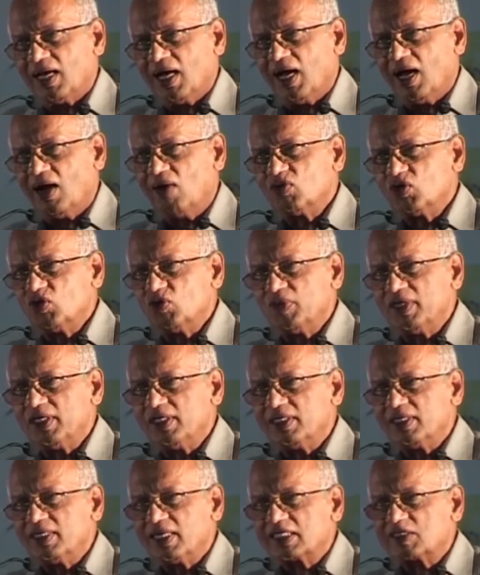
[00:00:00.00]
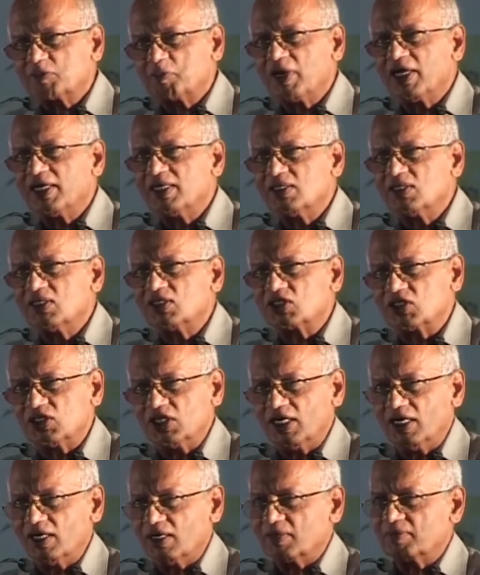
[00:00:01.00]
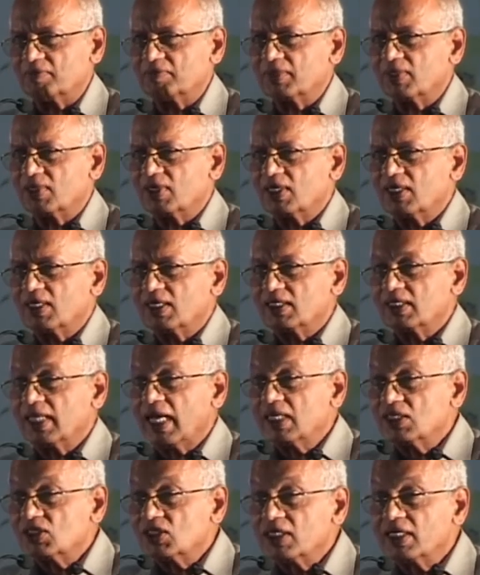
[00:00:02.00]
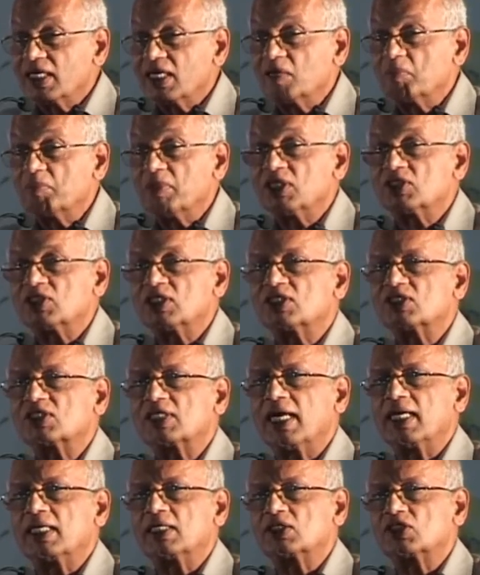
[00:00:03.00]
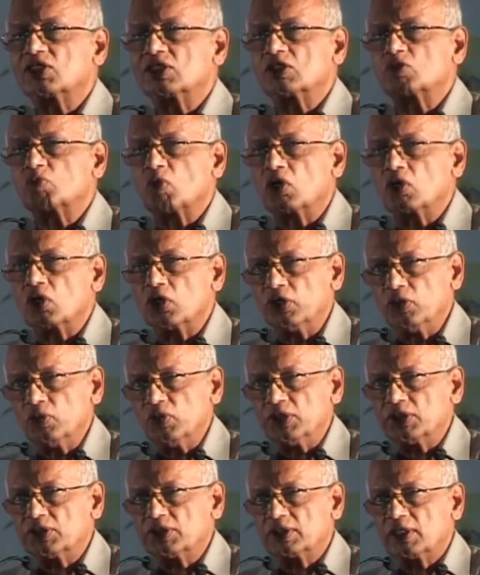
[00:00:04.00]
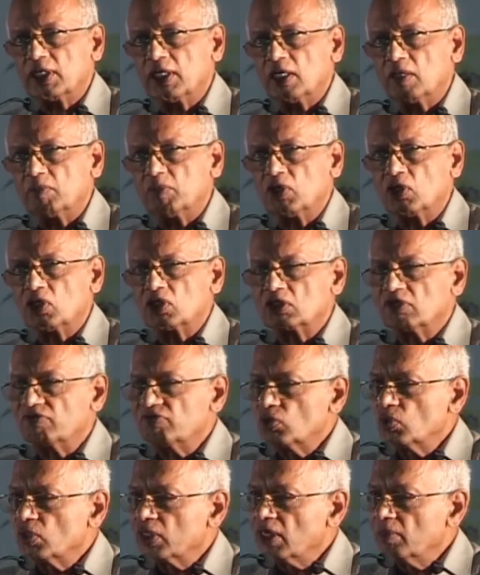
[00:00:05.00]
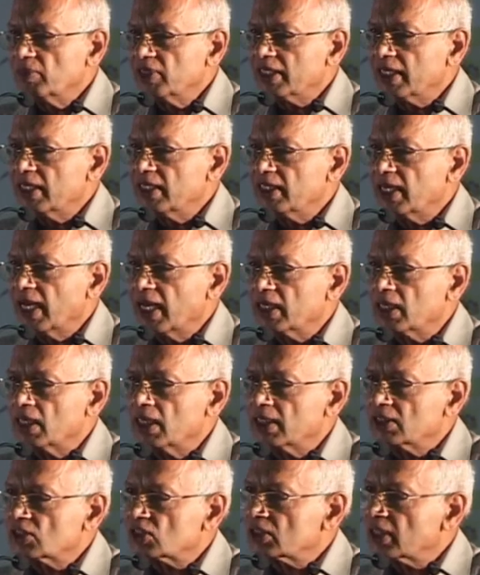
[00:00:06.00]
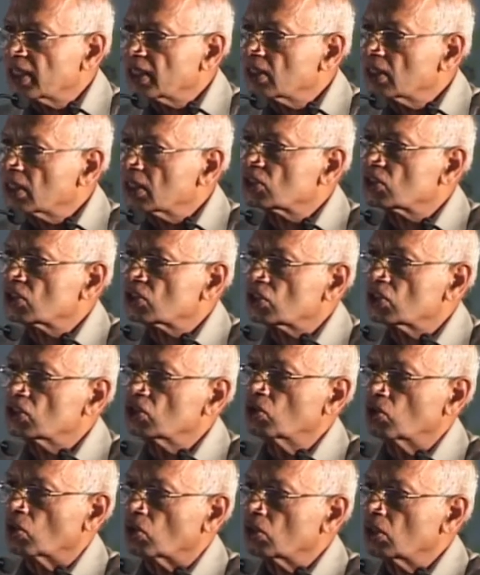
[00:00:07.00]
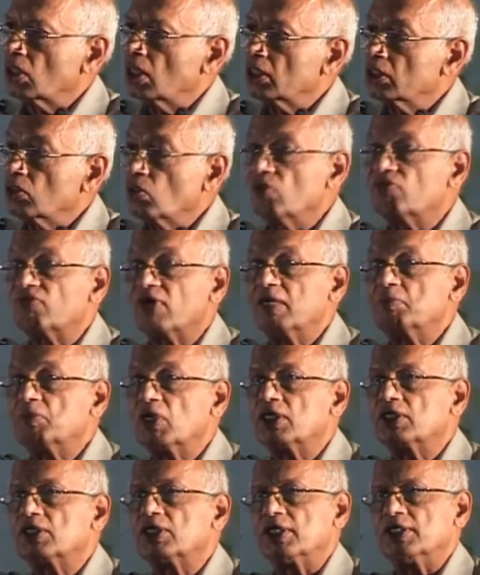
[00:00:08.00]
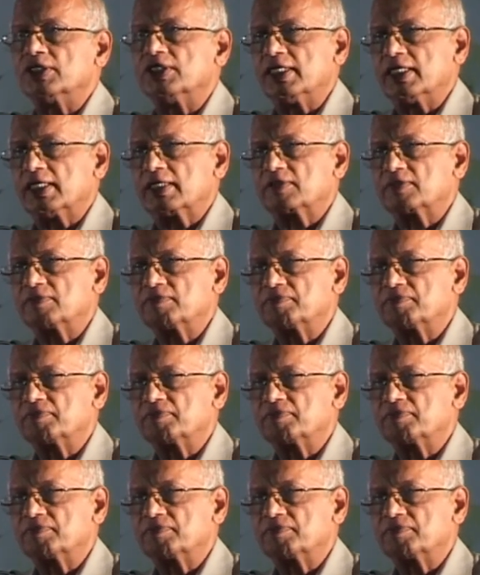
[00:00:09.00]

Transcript: How do we explain this riddle? That is again basic science is what will do it. Because if you chemically analyze that Rasa Sindhu, you will find mercury there.